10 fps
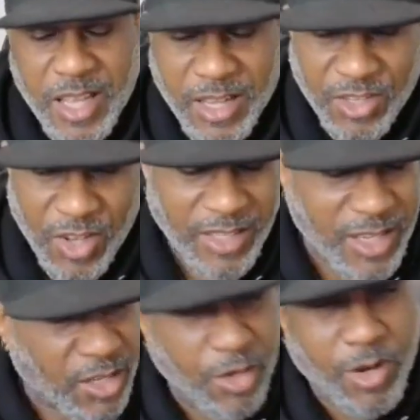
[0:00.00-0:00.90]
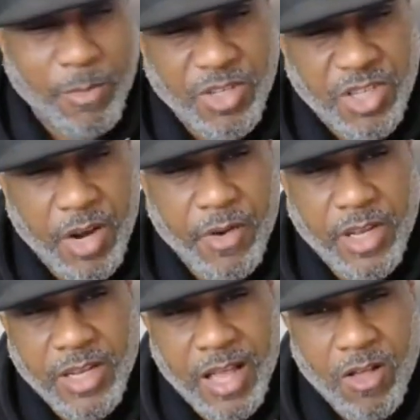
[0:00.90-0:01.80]
And so I said, you know what, I'm gonna share it.
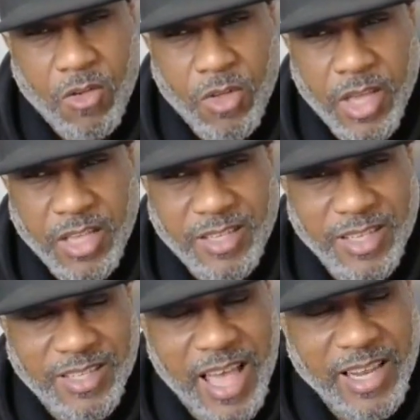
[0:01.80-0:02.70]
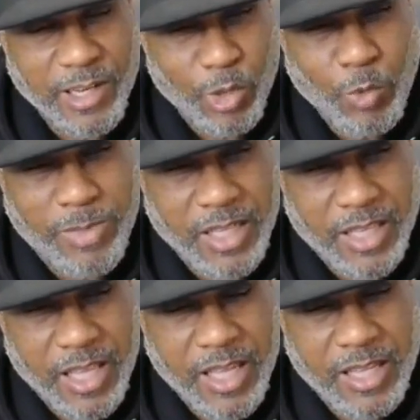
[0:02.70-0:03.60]
Now it's it's kind of looped at
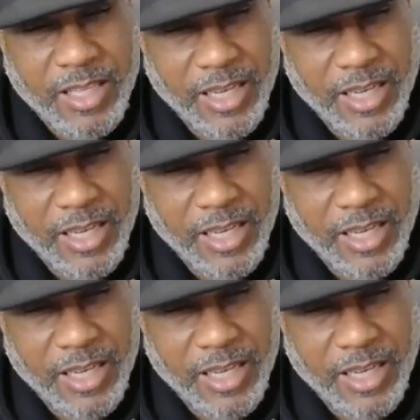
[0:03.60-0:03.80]
the end.